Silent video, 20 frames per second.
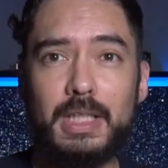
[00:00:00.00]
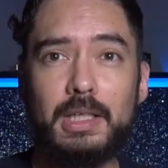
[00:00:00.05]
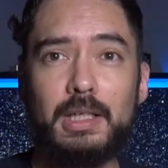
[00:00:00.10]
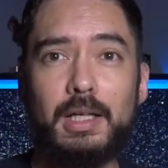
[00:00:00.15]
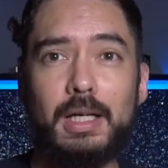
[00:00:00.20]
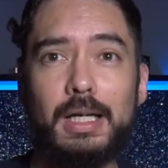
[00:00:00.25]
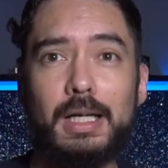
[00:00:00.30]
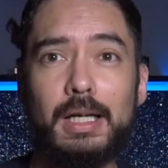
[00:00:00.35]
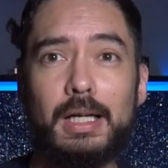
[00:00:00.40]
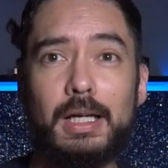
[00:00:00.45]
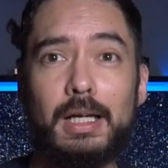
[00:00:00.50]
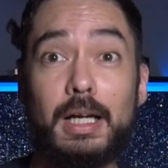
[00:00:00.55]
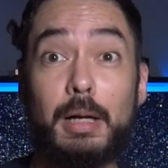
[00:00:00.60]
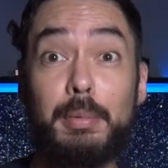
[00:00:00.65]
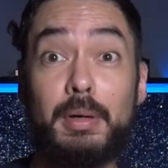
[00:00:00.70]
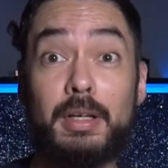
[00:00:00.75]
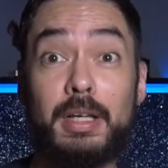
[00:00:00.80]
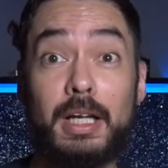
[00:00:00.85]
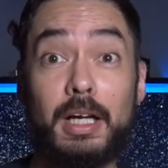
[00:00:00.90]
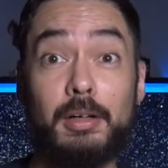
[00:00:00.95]
How
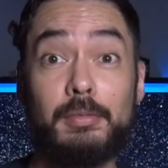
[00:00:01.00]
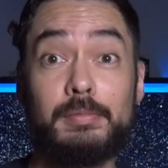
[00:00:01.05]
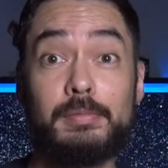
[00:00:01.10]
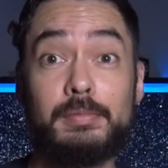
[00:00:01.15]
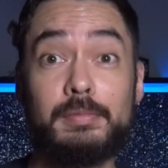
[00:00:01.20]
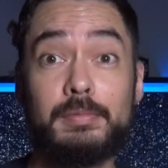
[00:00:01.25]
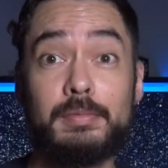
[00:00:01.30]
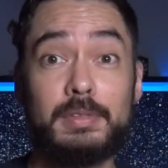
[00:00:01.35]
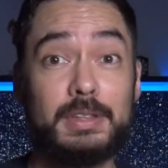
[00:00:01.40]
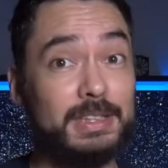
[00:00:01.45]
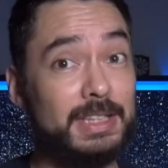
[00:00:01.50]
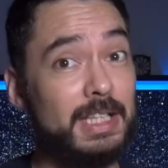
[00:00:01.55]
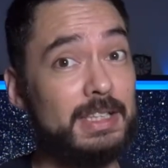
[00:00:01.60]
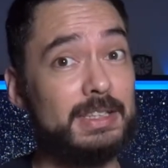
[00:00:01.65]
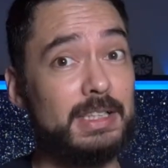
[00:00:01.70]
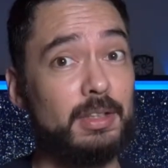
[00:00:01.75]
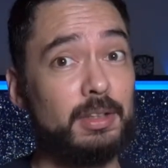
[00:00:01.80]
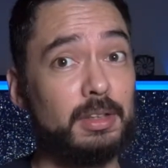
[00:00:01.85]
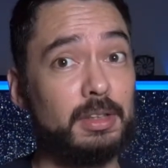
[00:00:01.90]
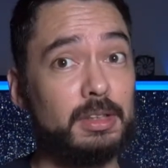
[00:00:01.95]
about now? Does that
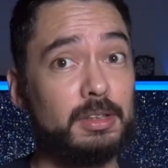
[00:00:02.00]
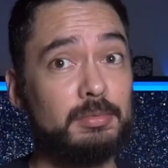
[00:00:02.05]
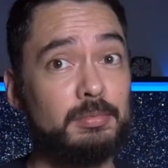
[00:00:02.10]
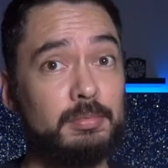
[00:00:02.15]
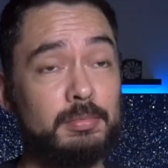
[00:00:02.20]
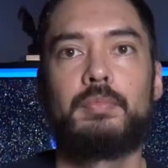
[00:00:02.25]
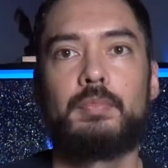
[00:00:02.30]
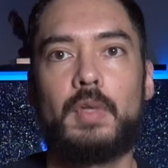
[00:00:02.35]
sound good?